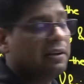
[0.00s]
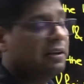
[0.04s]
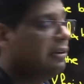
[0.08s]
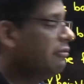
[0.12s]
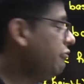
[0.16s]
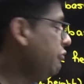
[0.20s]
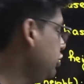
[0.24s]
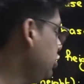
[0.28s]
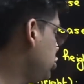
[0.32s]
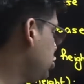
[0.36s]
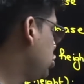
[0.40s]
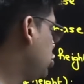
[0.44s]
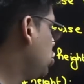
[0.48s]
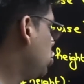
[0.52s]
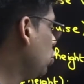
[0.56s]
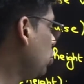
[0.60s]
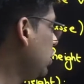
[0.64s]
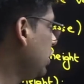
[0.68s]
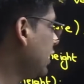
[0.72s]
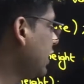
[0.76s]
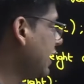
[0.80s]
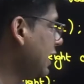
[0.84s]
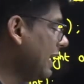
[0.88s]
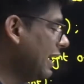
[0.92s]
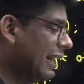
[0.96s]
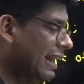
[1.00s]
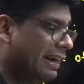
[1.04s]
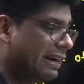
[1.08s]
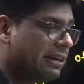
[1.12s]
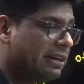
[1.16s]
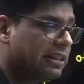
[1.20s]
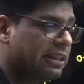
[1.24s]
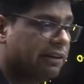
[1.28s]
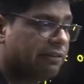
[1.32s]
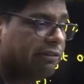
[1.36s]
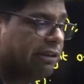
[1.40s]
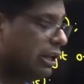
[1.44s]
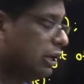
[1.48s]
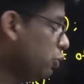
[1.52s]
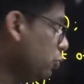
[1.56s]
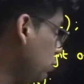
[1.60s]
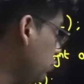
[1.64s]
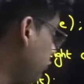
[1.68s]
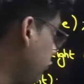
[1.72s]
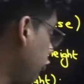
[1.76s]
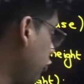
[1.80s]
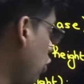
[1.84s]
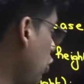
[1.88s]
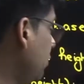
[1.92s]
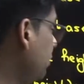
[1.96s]
we should collect the value?
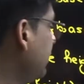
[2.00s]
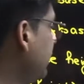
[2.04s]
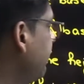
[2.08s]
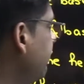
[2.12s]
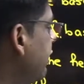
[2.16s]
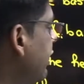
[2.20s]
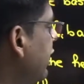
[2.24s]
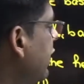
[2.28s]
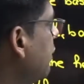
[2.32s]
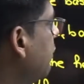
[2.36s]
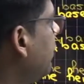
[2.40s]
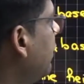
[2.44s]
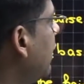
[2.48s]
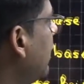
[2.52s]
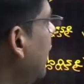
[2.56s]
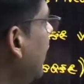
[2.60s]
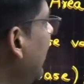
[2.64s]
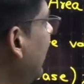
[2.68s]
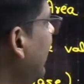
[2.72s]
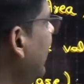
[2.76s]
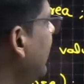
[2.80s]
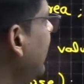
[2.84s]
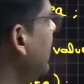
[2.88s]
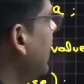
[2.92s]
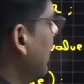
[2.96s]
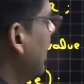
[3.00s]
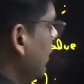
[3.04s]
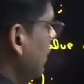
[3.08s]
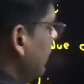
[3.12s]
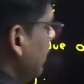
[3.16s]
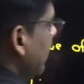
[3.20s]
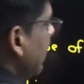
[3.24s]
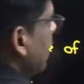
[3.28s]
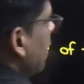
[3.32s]
From the variable area. That